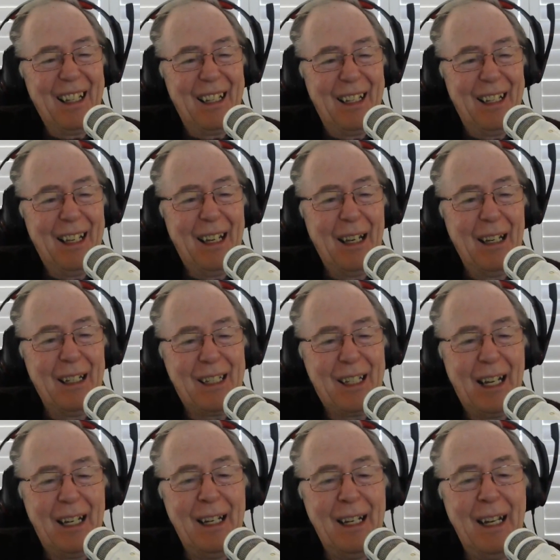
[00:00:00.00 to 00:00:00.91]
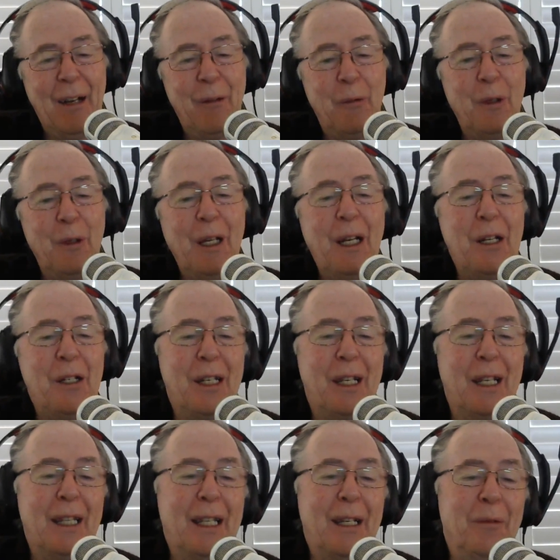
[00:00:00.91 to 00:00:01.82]
Yes. Now, where did you
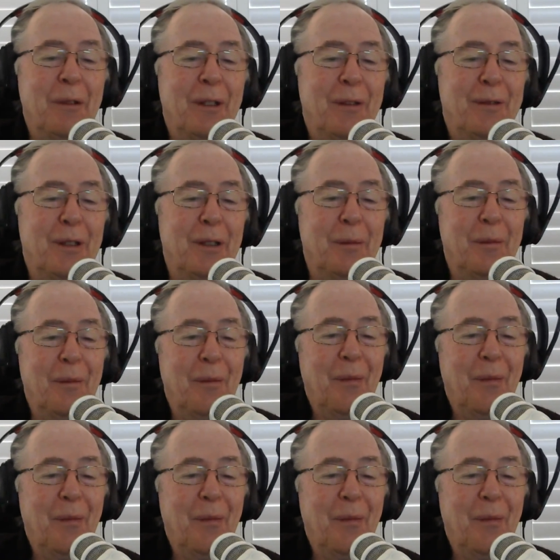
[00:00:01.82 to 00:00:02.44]
get that one from?